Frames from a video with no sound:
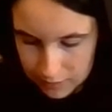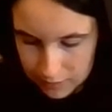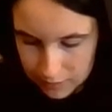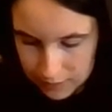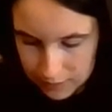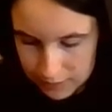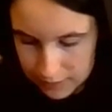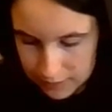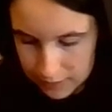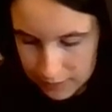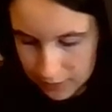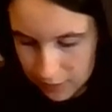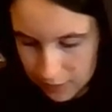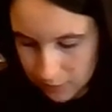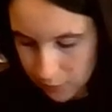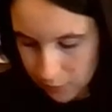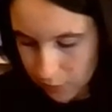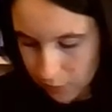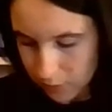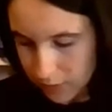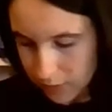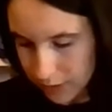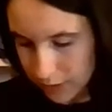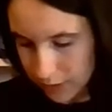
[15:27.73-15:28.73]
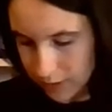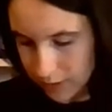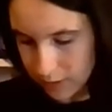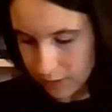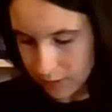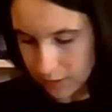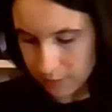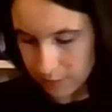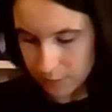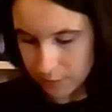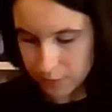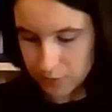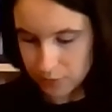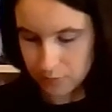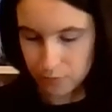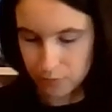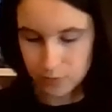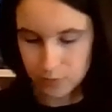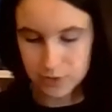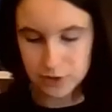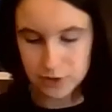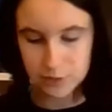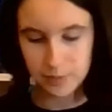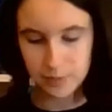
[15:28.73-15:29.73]
I stick them all in and I put some
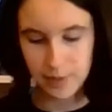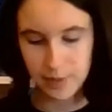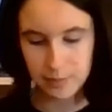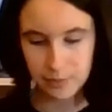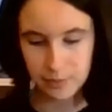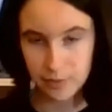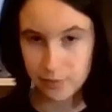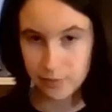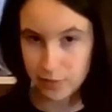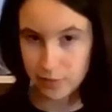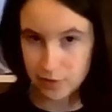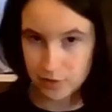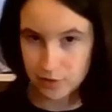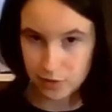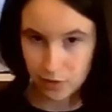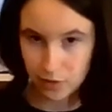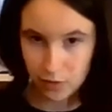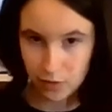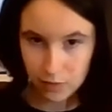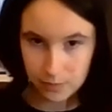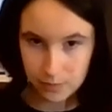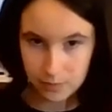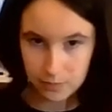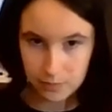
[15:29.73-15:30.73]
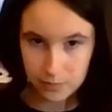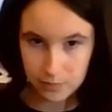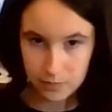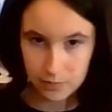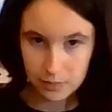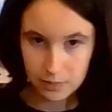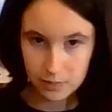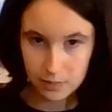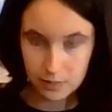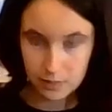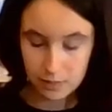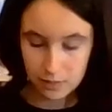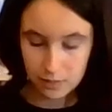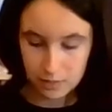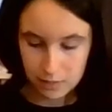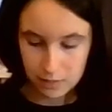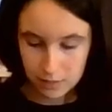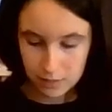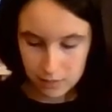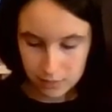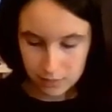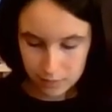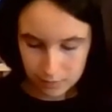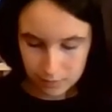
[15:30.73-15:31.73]
more tissue paper over the top.
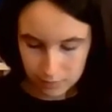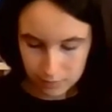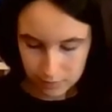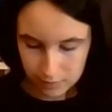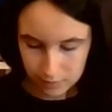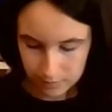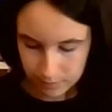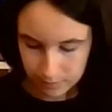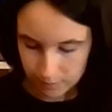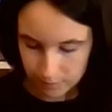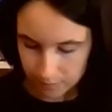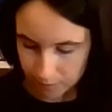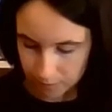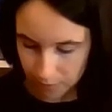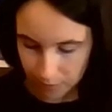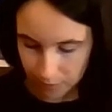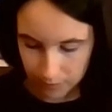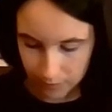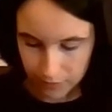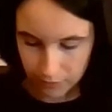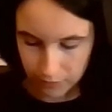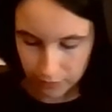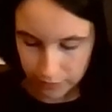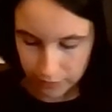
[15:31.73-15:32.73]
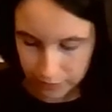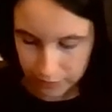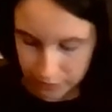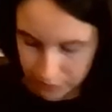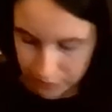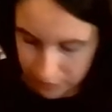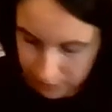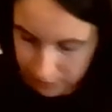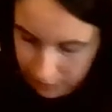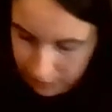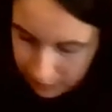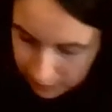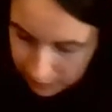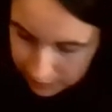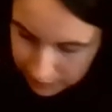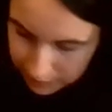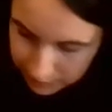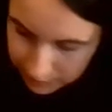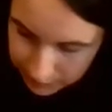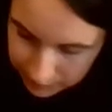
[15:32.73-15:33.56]
I'm probably not going to do that.